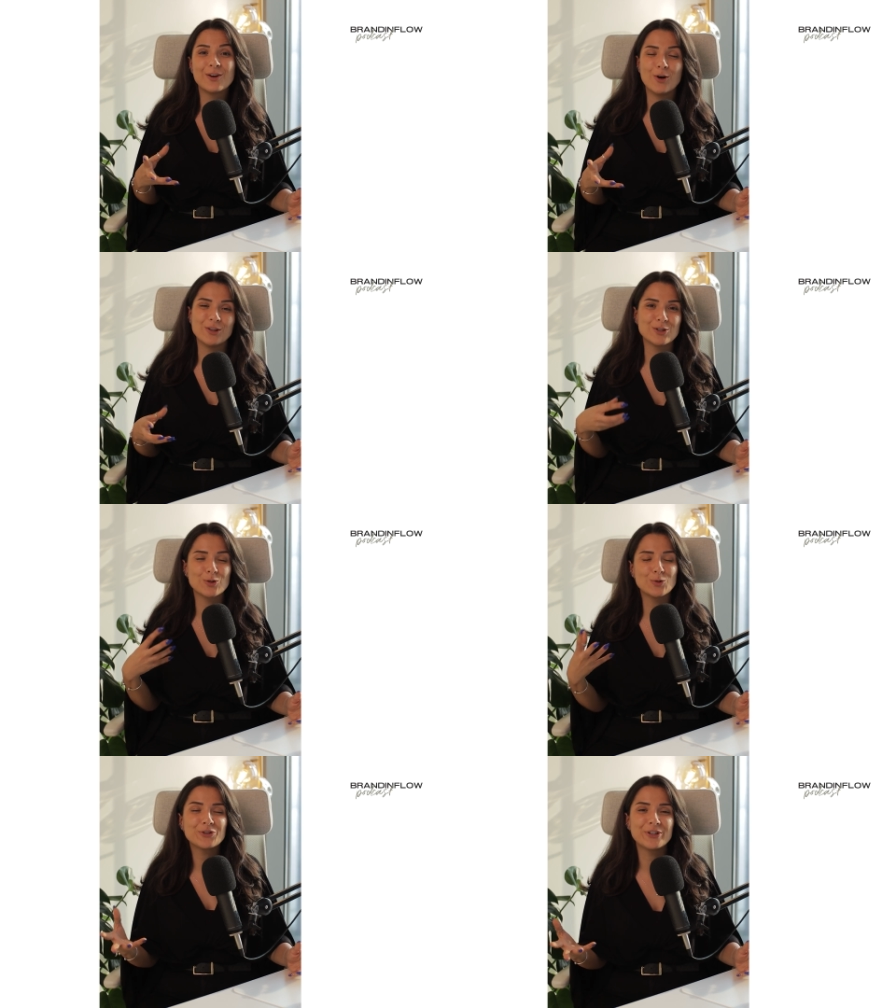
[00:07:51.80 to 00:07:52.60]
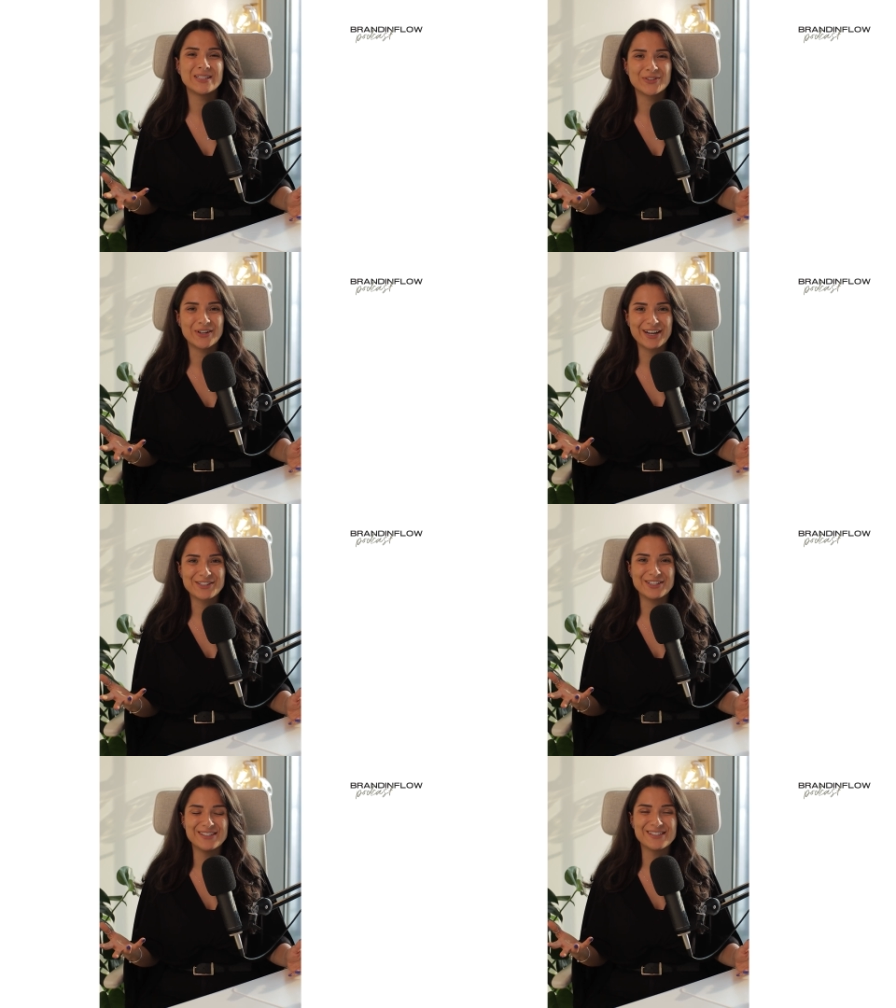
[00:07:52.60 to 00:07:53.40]
on the social
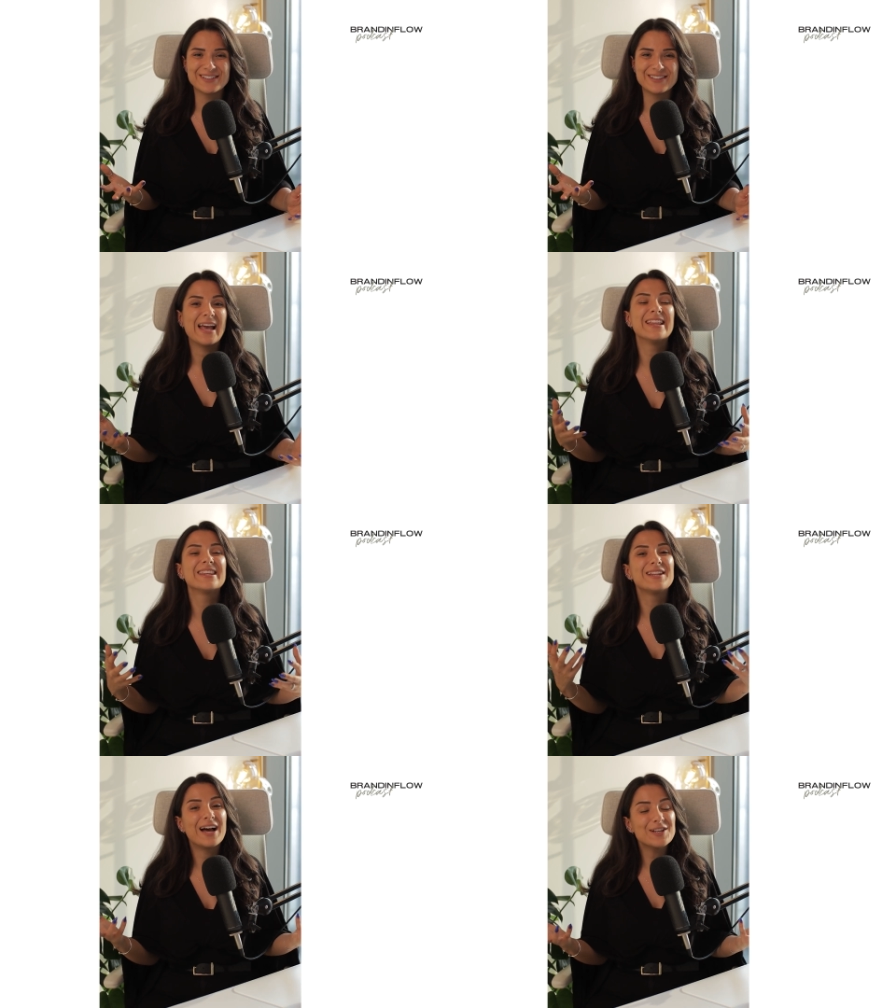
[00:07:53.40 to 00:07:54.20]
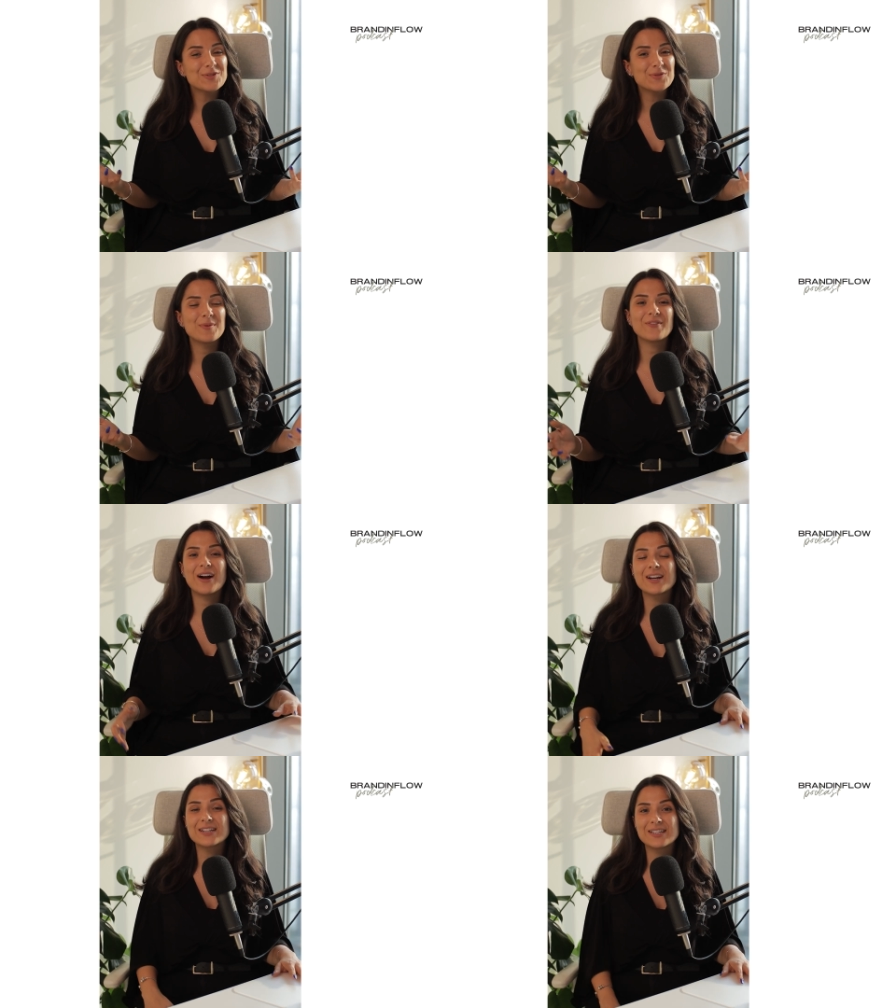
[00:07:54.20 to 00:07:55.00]
interactions. And the last group of
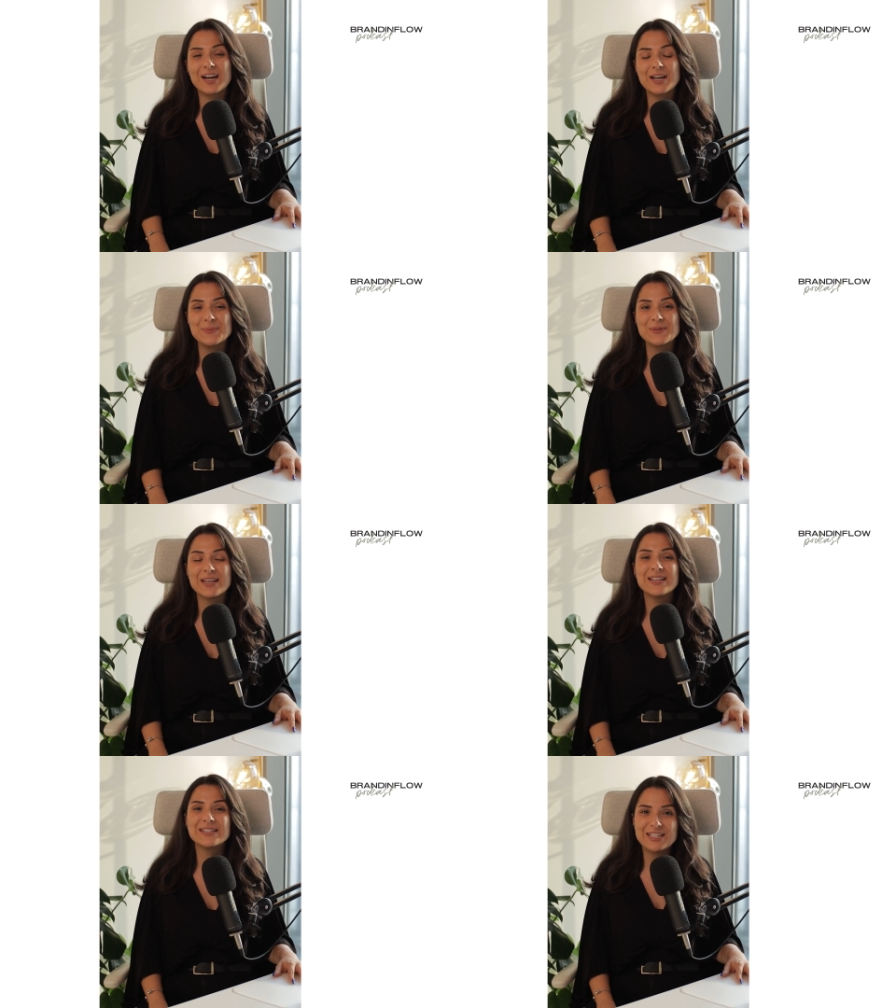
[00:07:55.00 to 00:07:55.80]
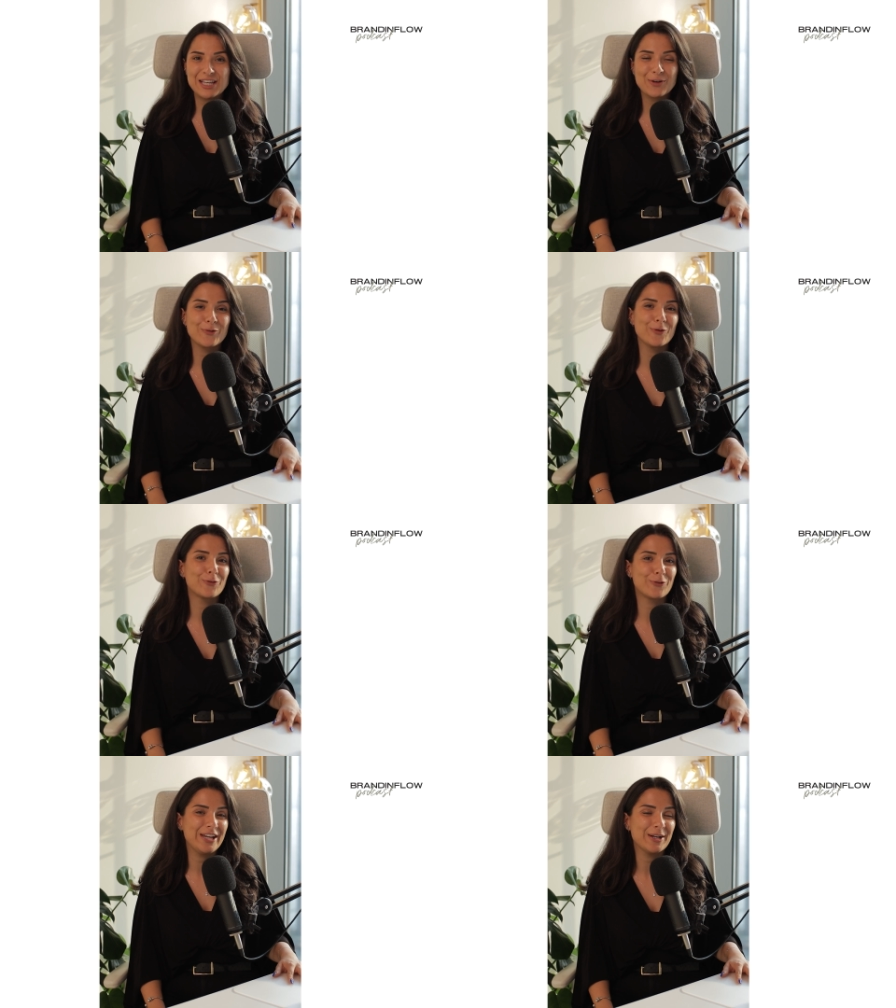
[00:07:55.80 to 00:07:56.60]
archetypes seek for
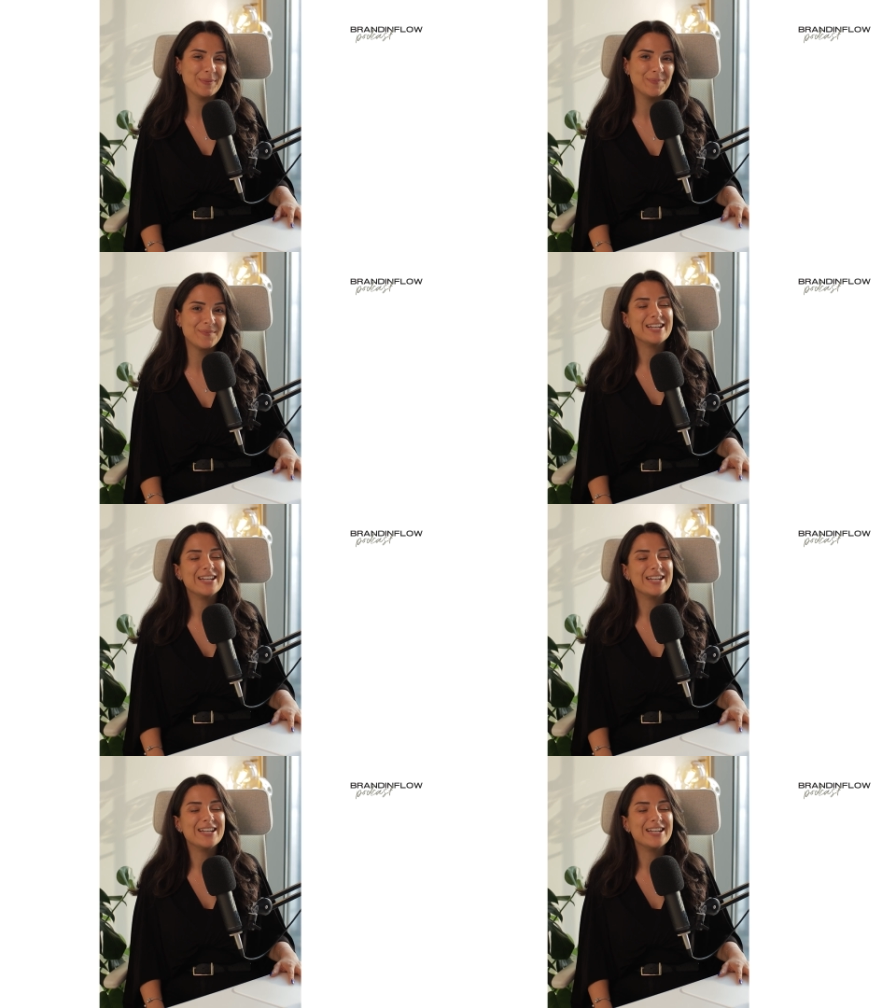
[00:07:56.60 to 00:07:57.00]
freedom.